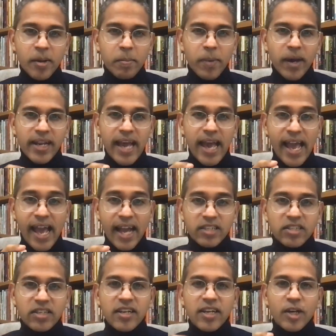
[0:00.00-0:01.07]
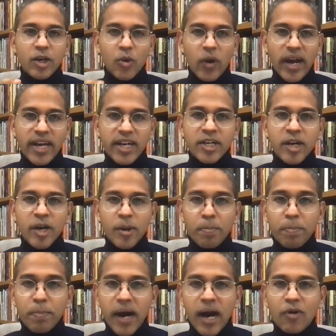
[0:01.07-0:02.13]
but actually quite
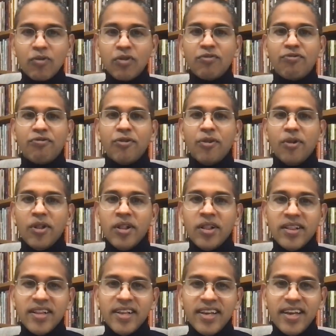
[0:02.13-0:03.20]
powerful